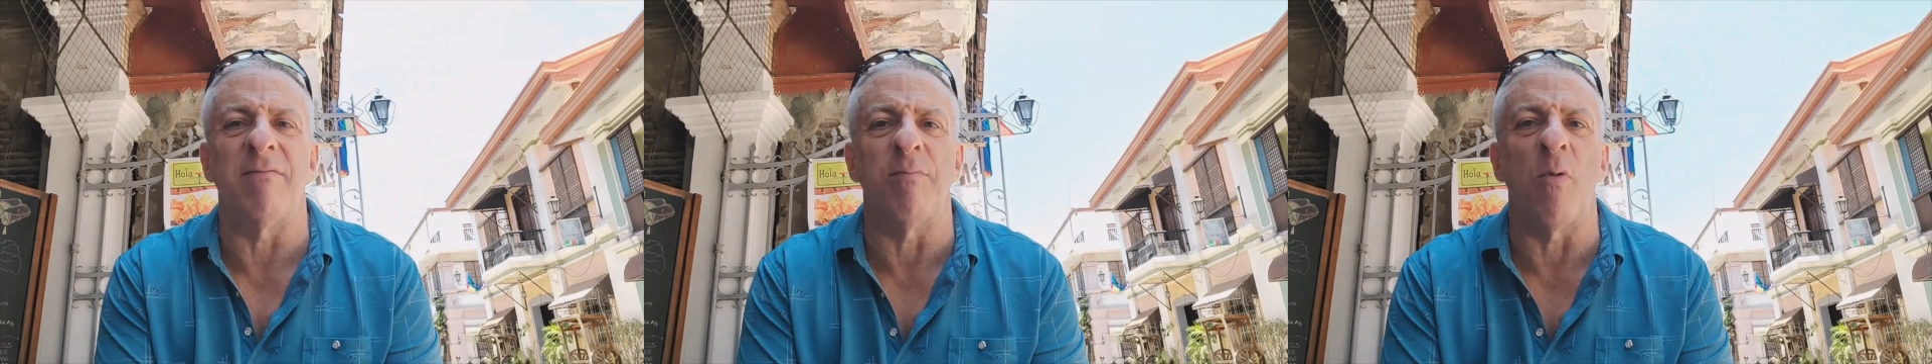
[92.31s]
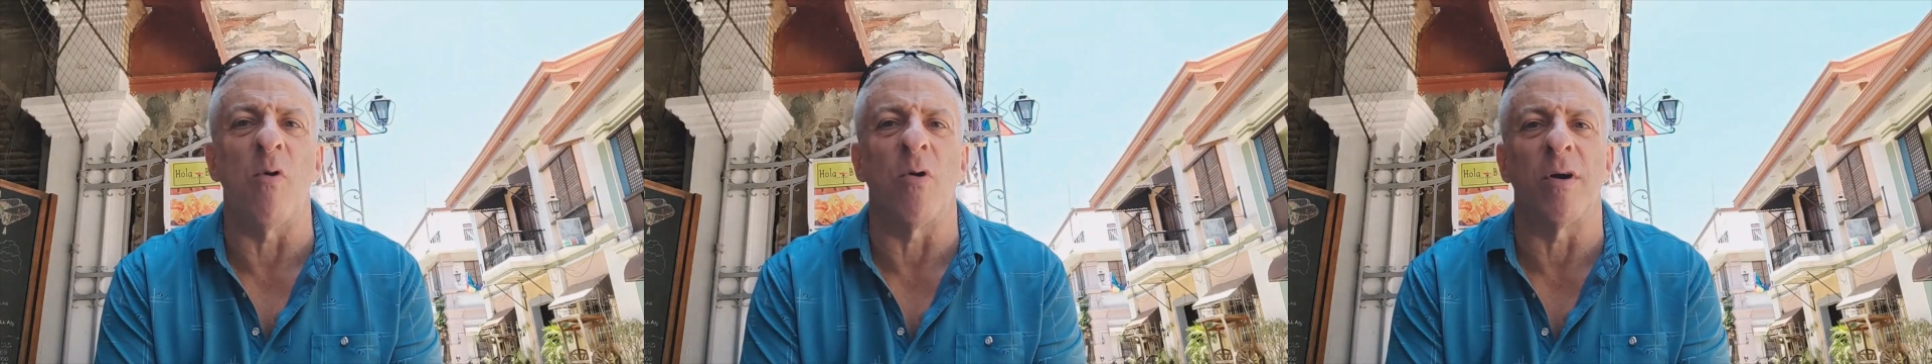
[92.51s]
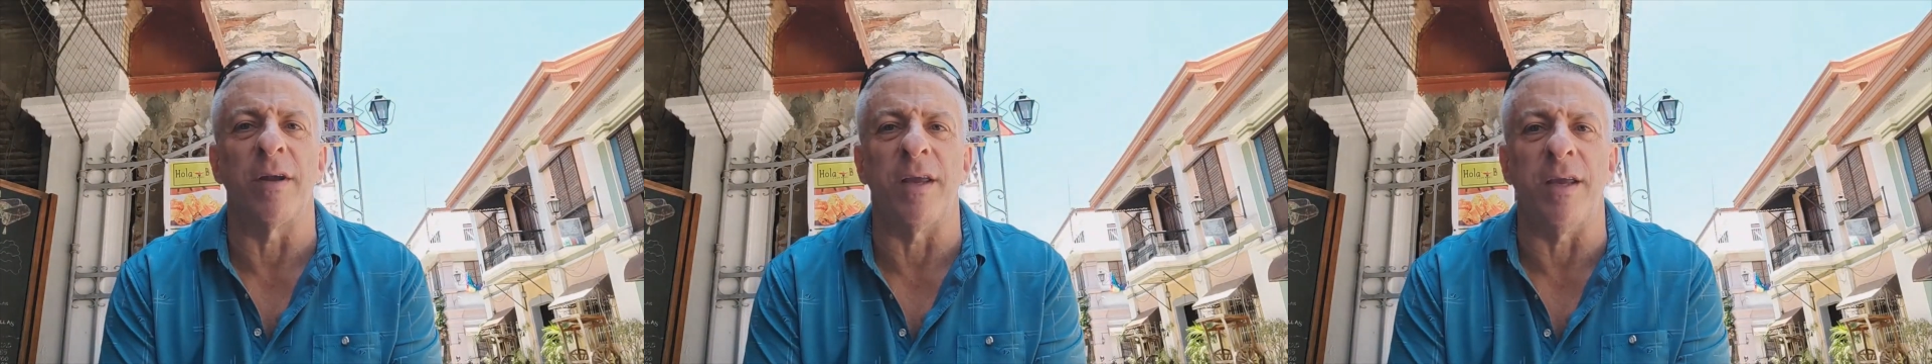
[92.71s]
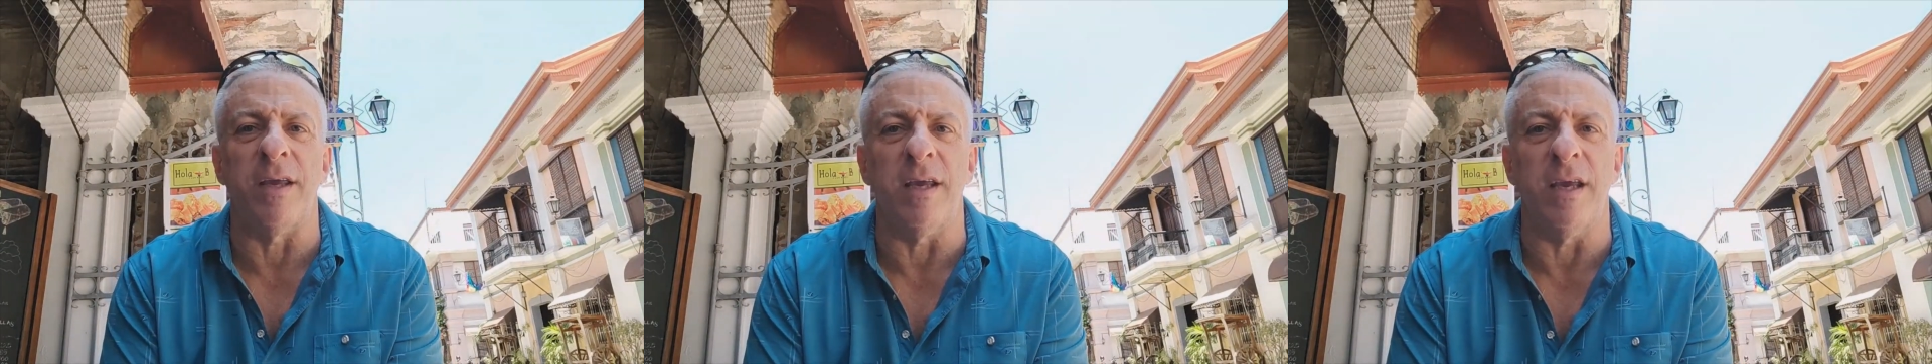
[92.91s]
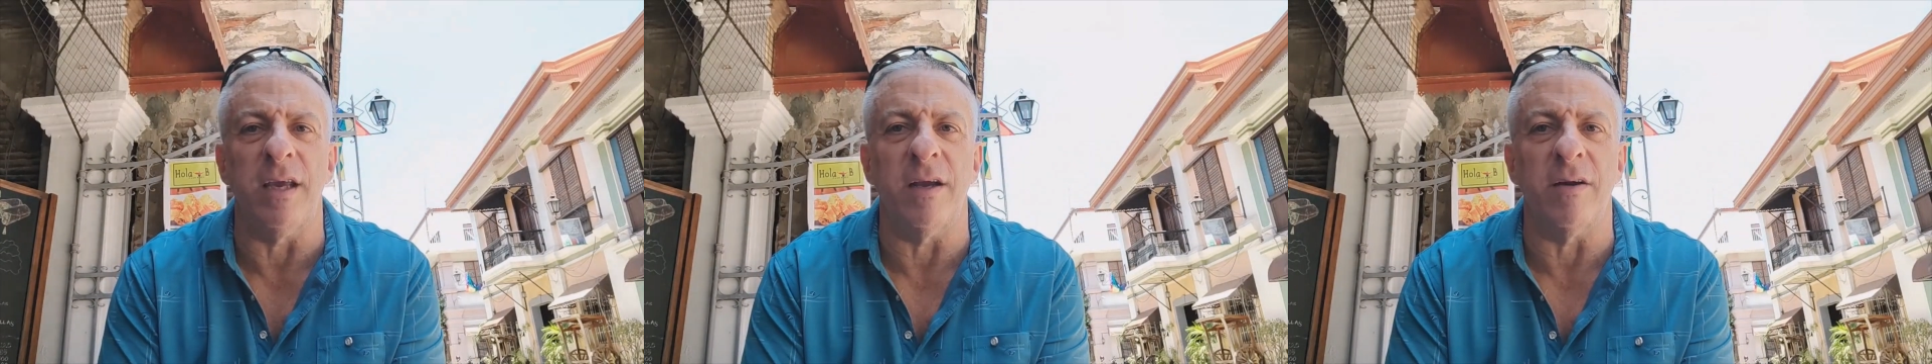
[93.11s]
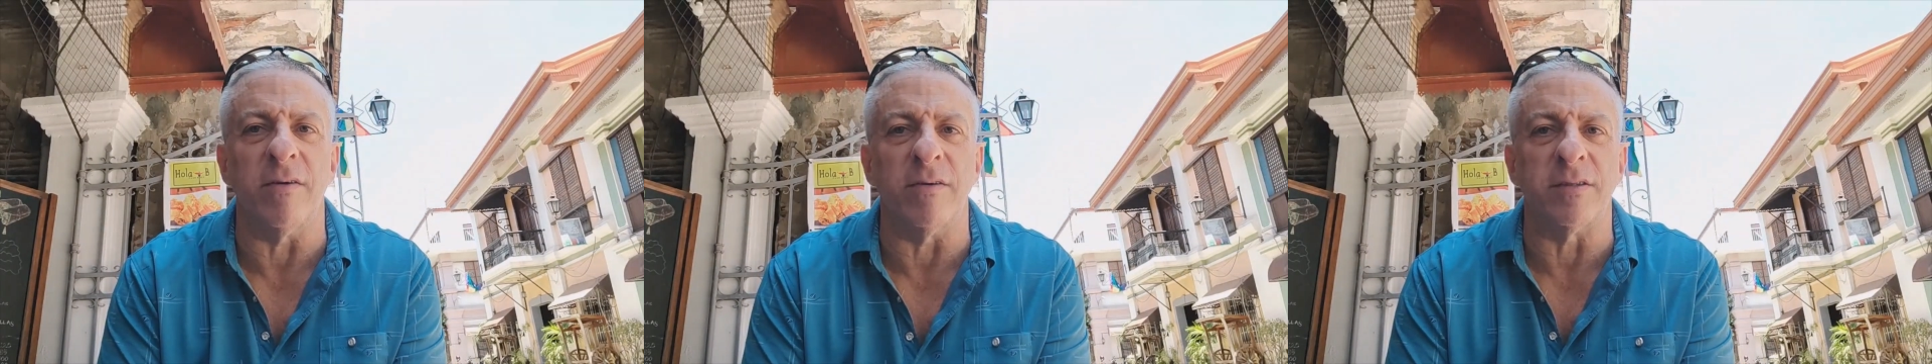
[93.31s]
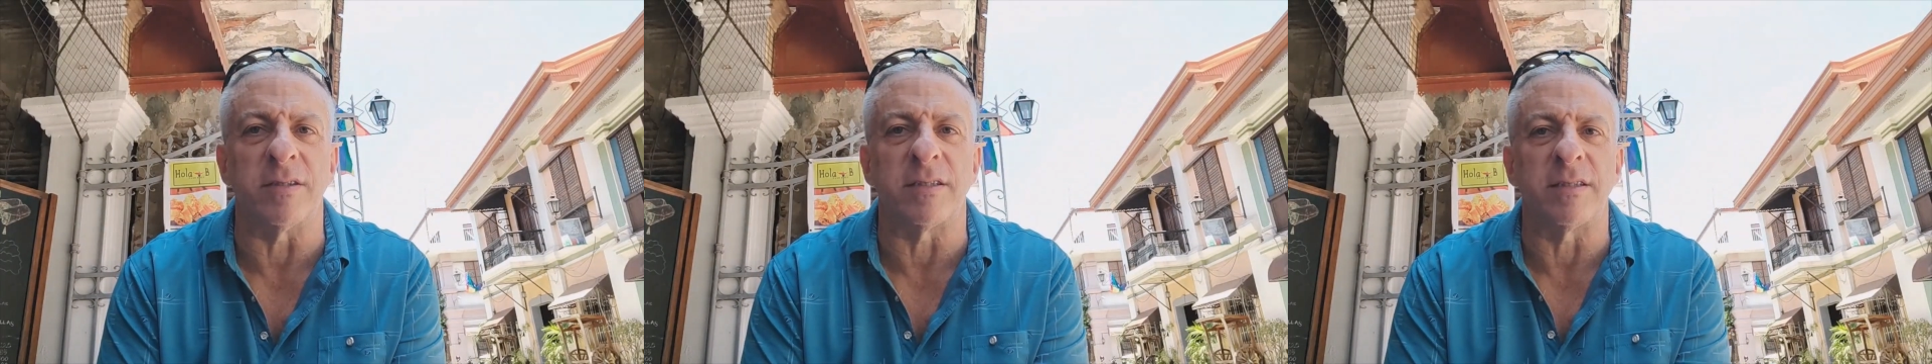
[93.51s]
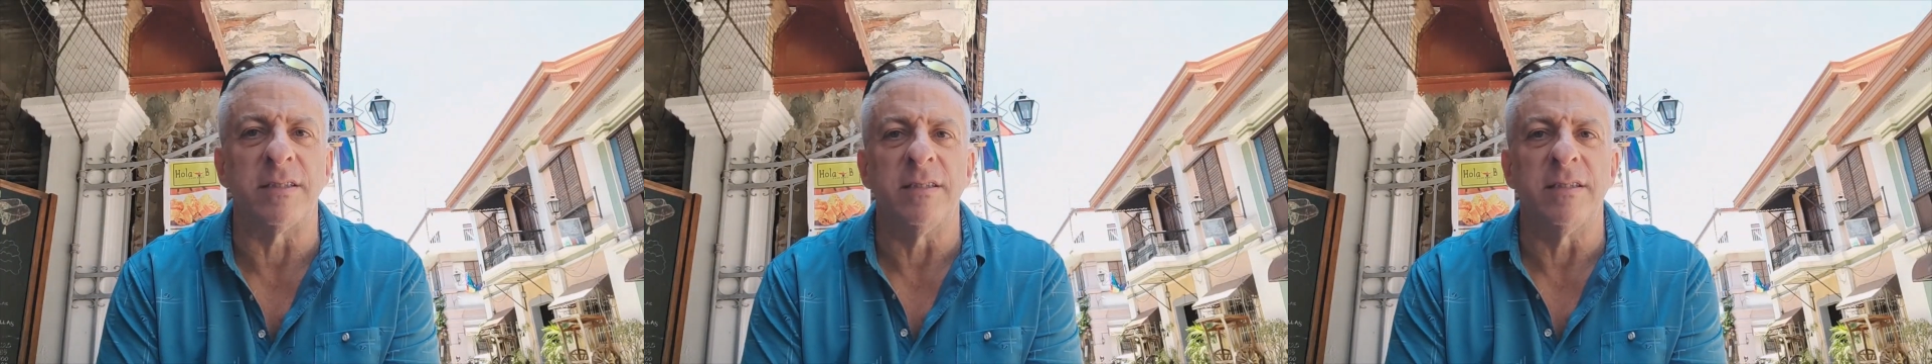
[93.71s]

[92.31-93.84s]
more years.